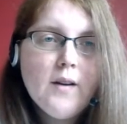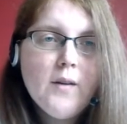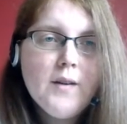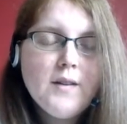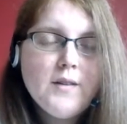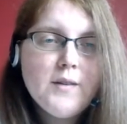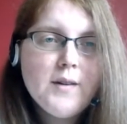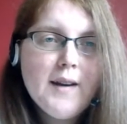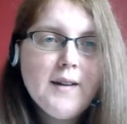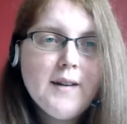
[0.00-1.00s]
Oriental
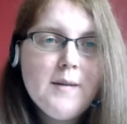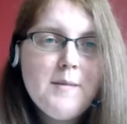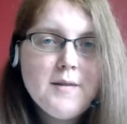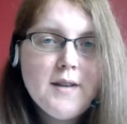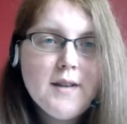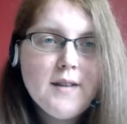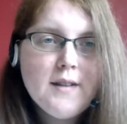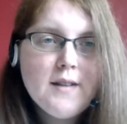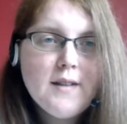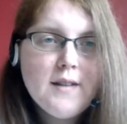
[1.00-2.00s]
Crane, I'm using
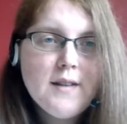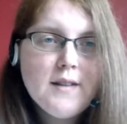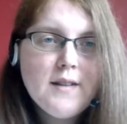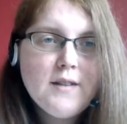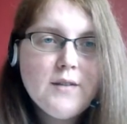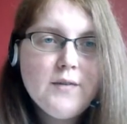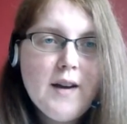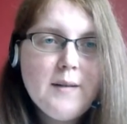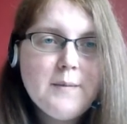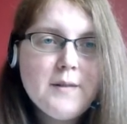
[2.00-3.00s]
these
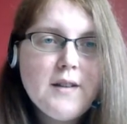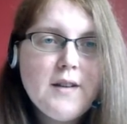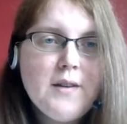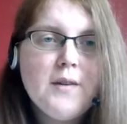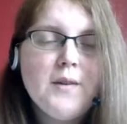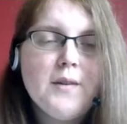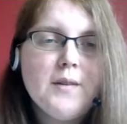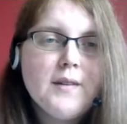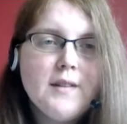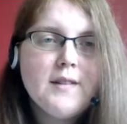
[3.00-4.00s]
frames that you
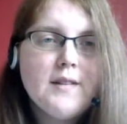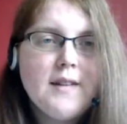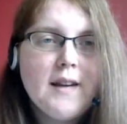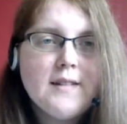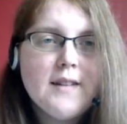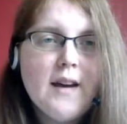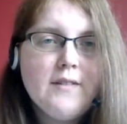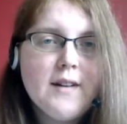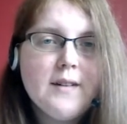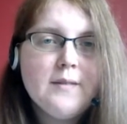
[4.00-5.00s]
stick
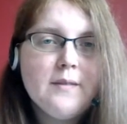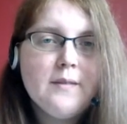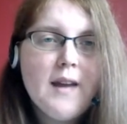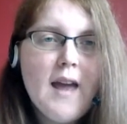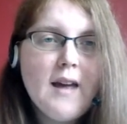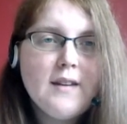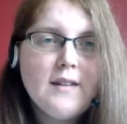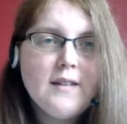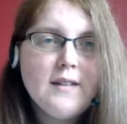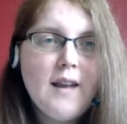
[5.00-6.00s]
together,
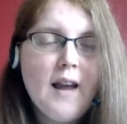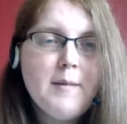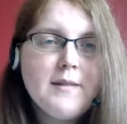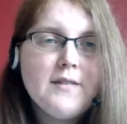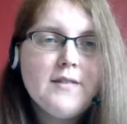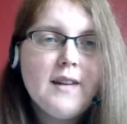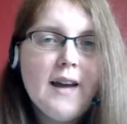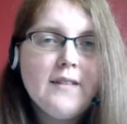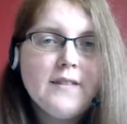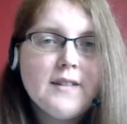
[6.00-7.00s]
and they come in different
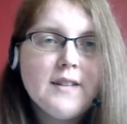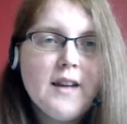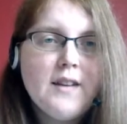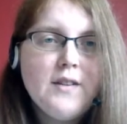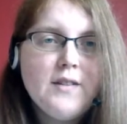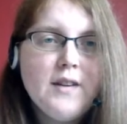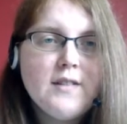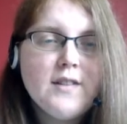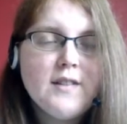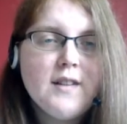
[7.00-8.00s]
lengths, and
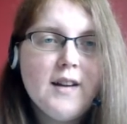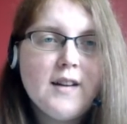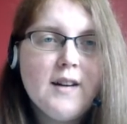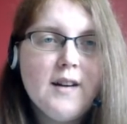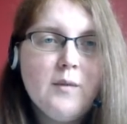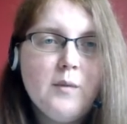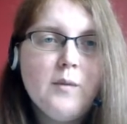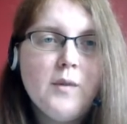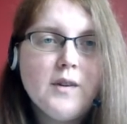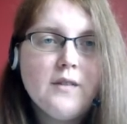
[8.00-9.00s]
it's just like a
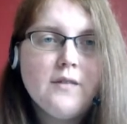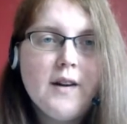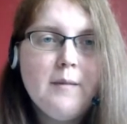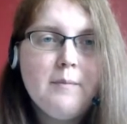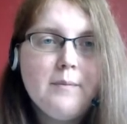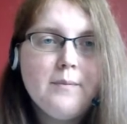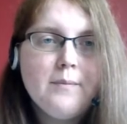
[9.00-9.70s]
wooden frame.